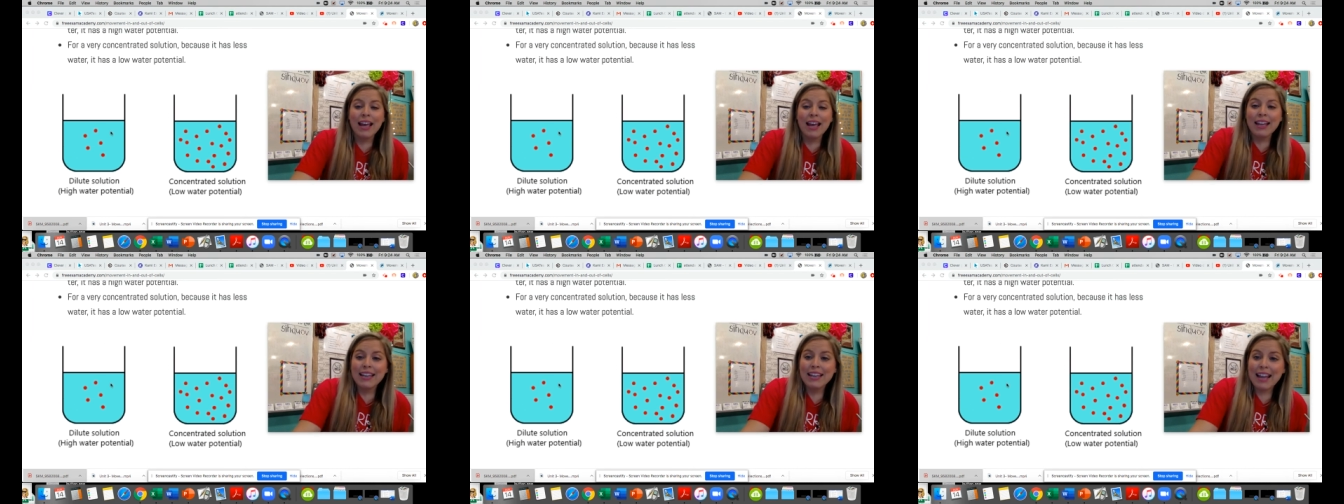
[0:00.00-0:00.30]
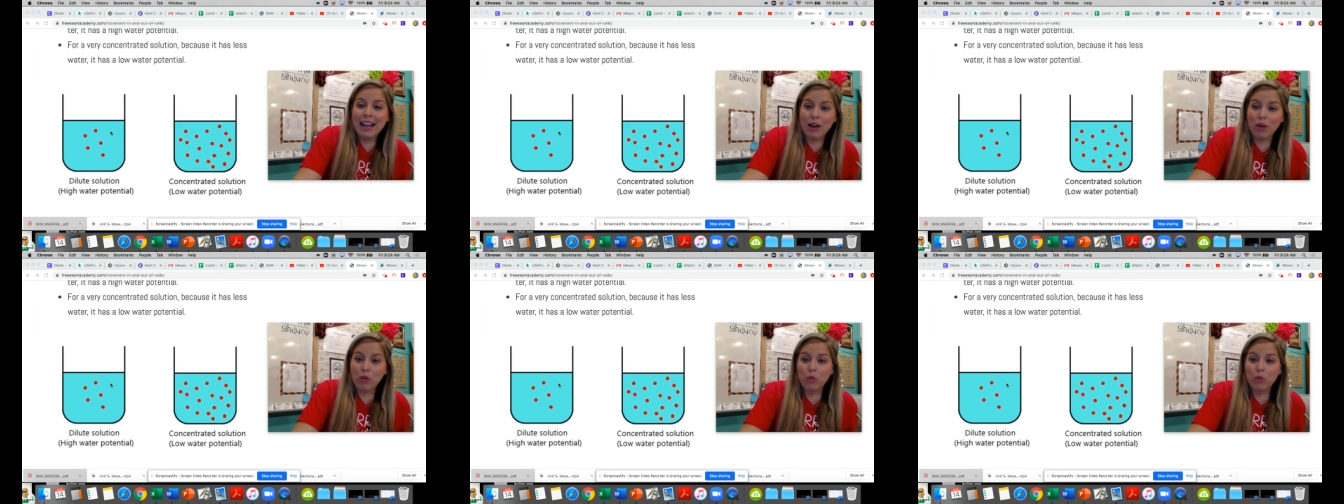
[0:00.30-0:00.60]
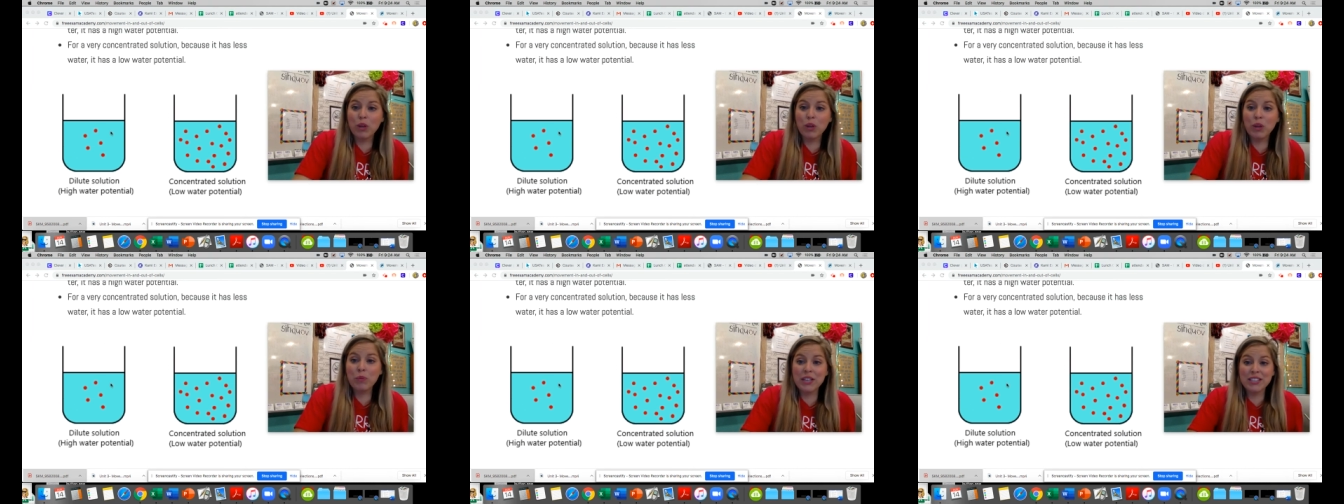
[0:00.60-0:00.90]
Now,
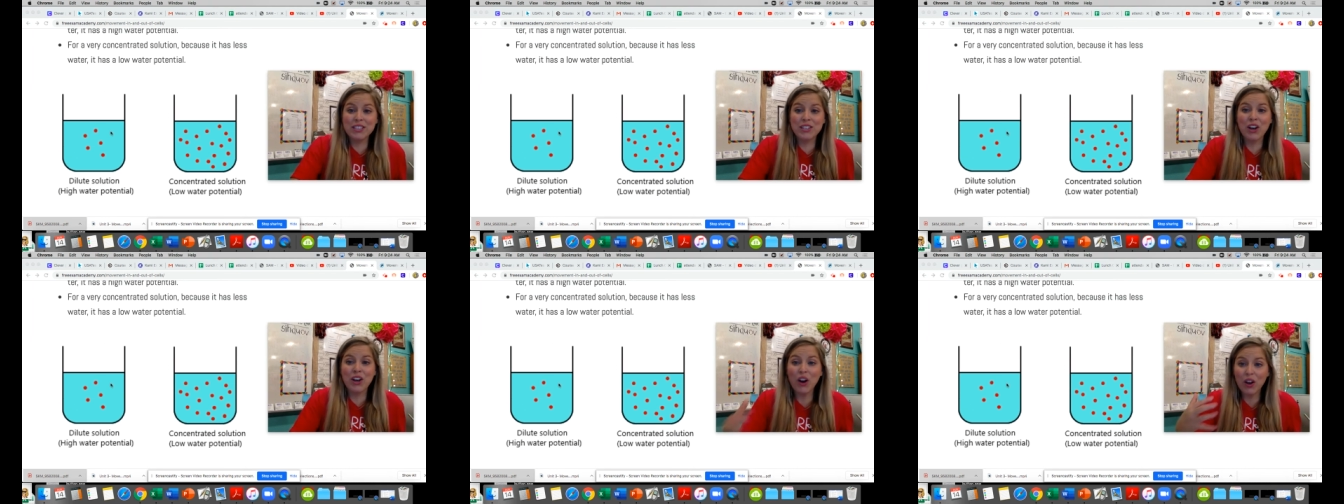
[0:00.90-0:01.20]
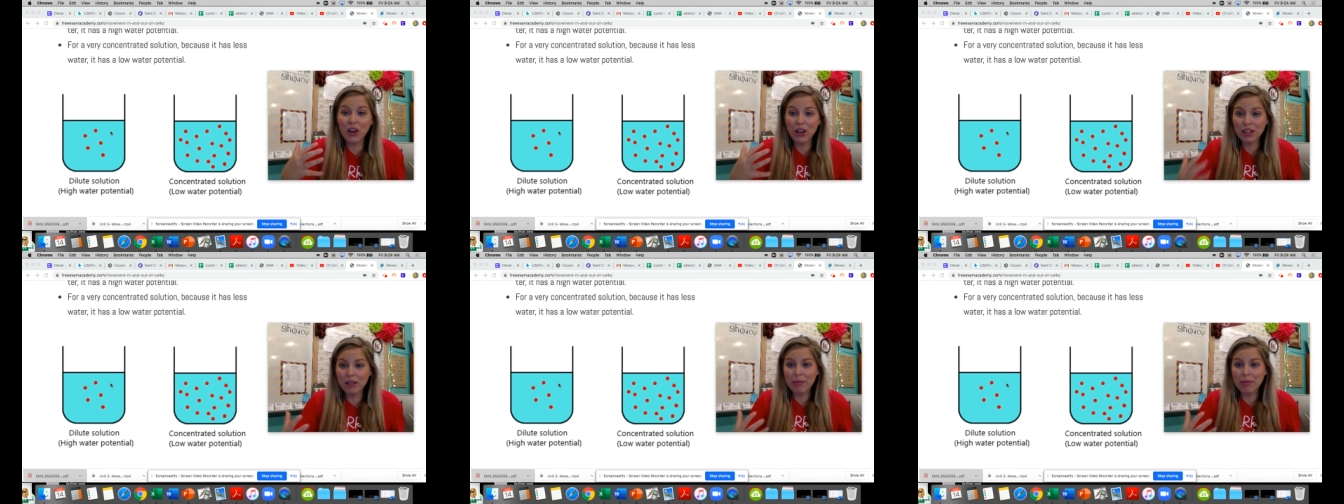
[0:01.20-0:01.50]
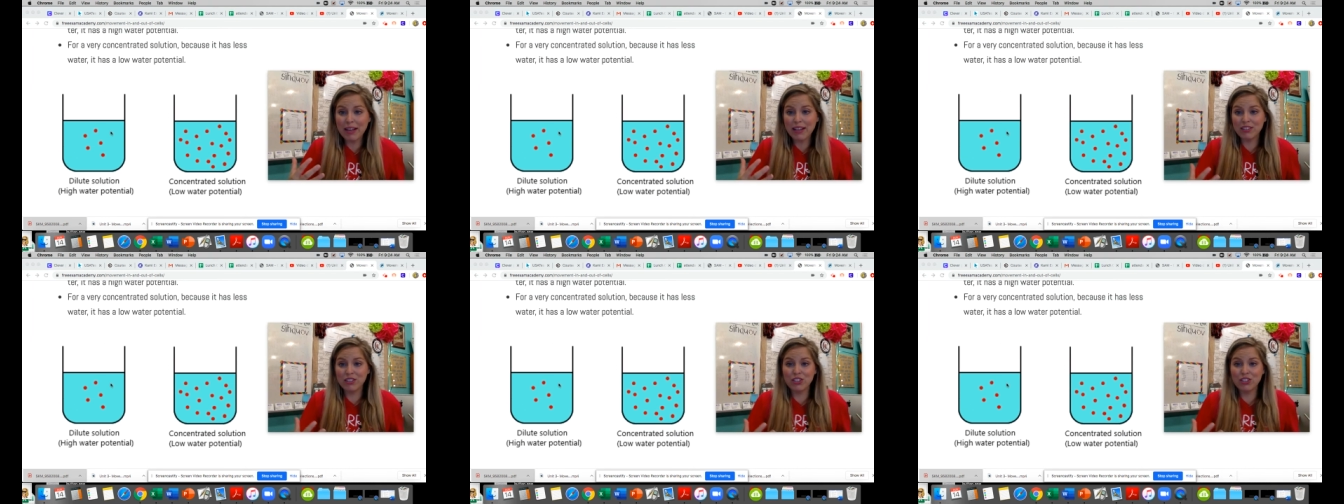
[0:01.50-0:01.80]
when we talk
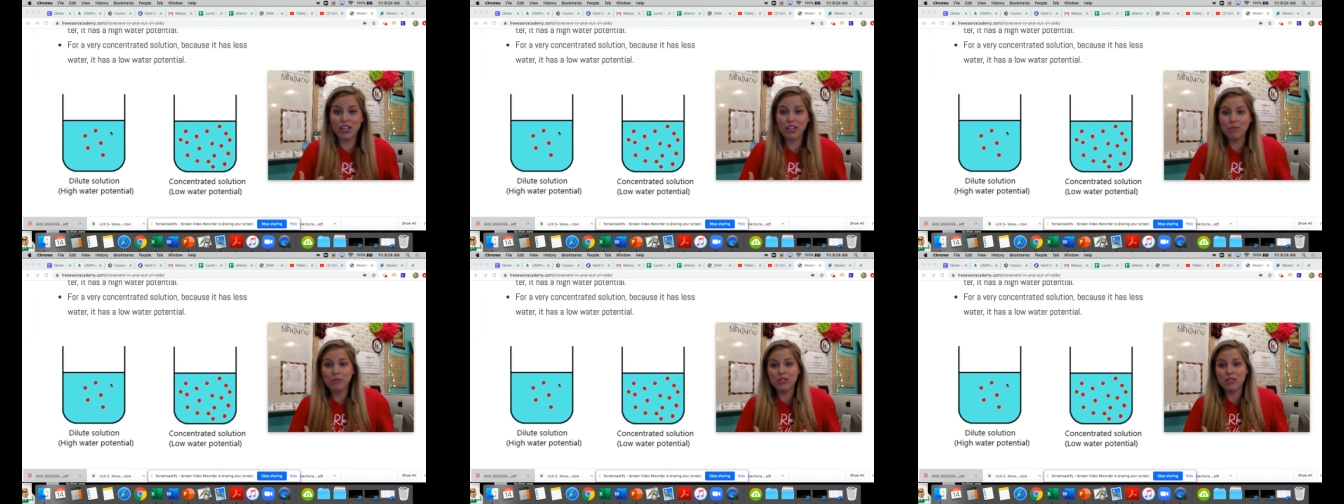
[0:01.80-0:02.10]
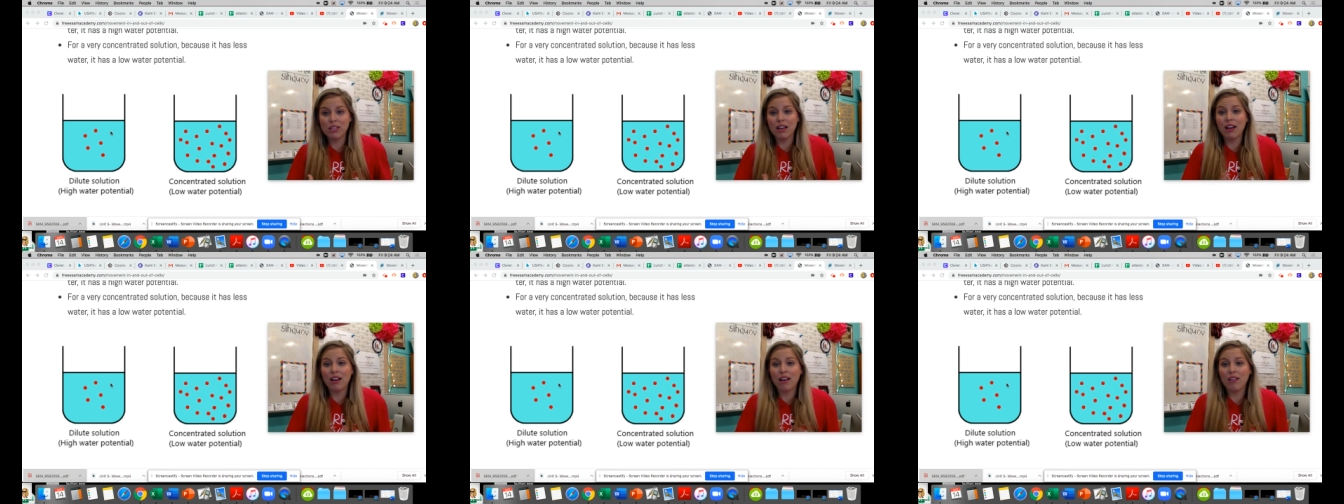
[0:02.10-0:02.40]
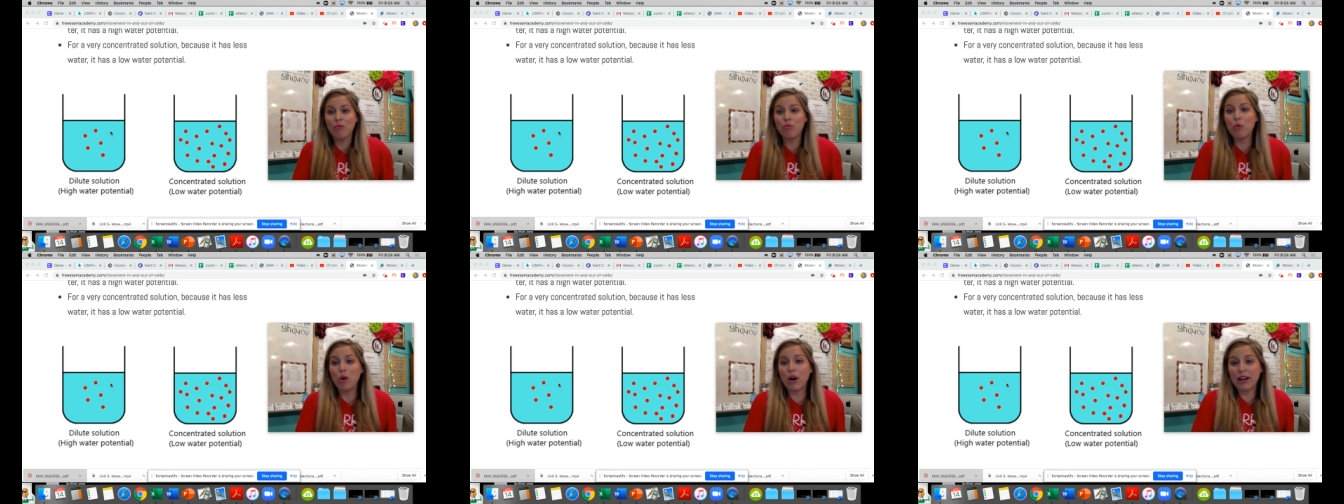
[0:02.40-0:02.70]
about in terms
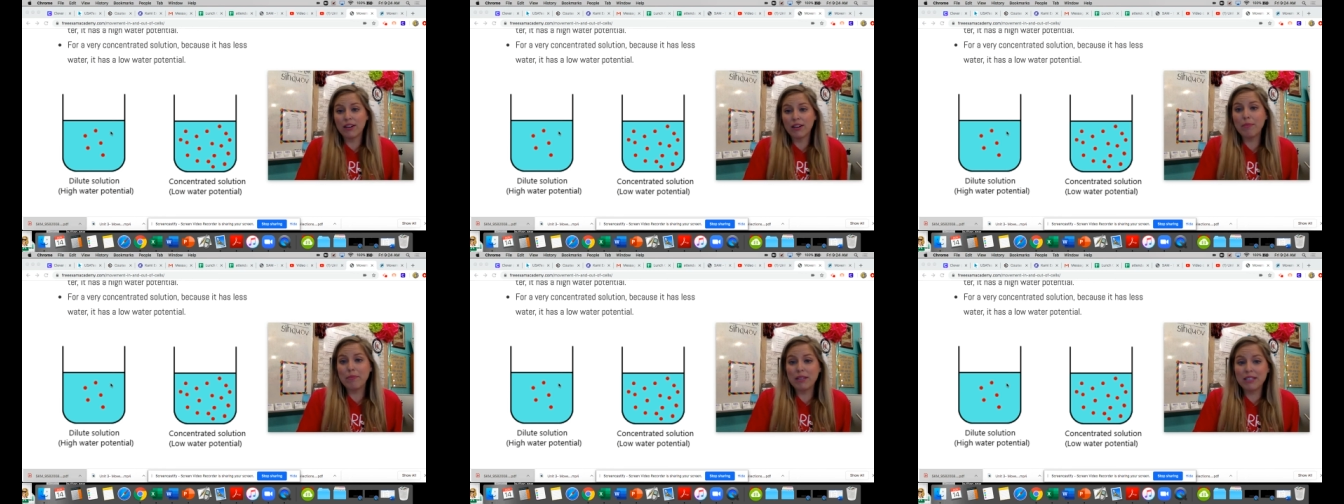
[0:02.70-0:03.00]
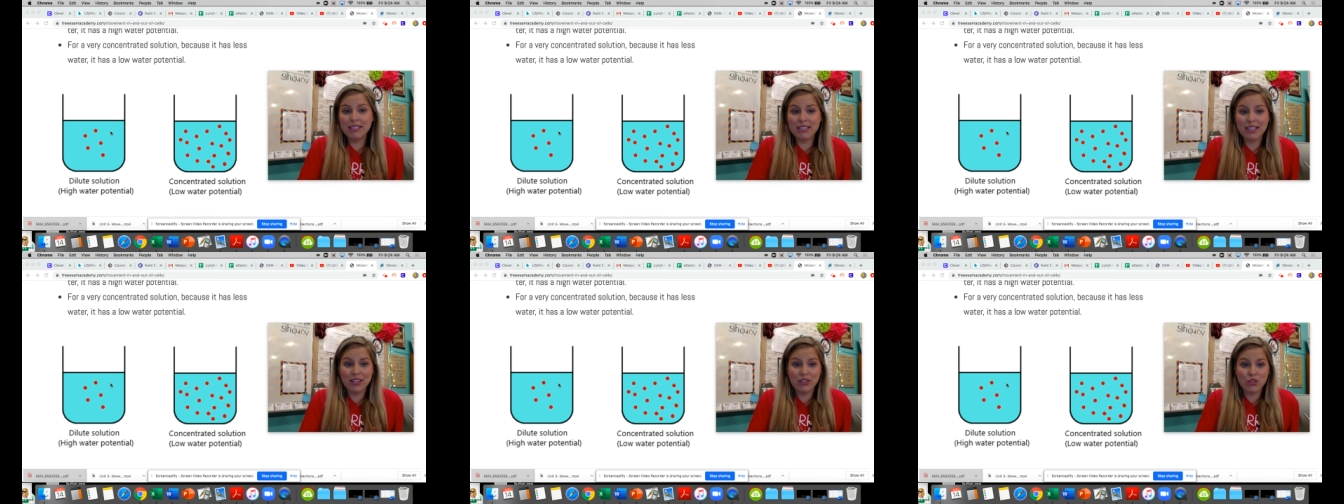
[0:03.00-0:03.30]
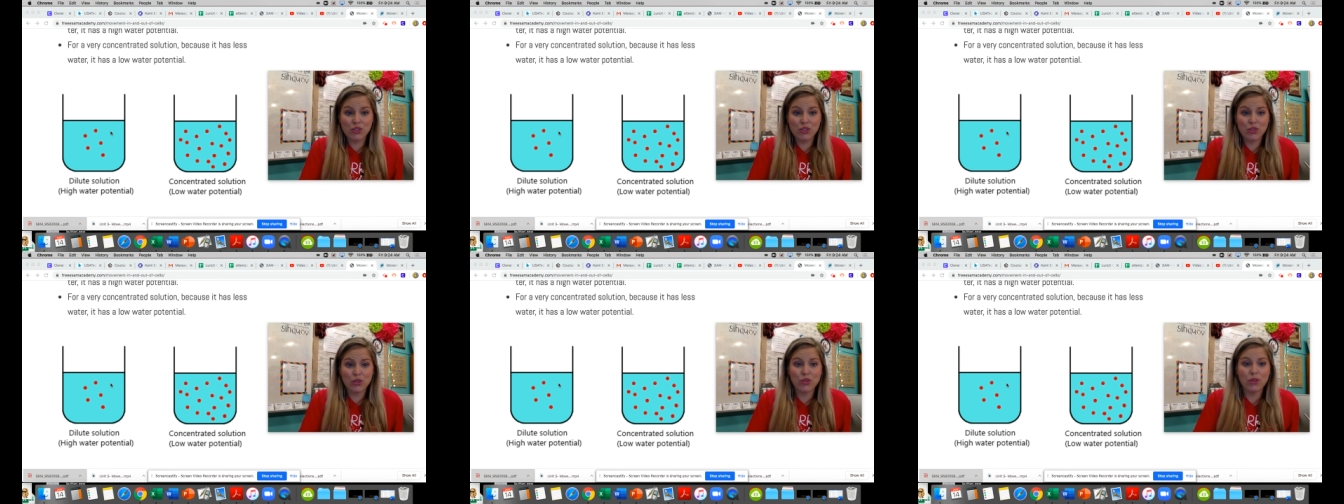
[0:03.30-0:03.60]
of water
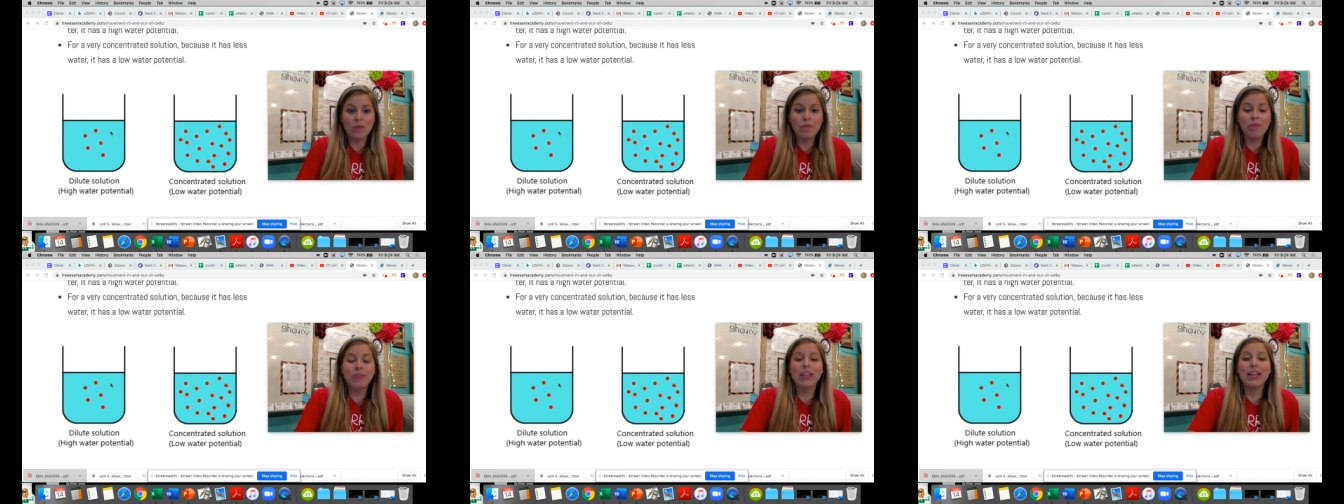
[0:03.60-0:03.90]
potential,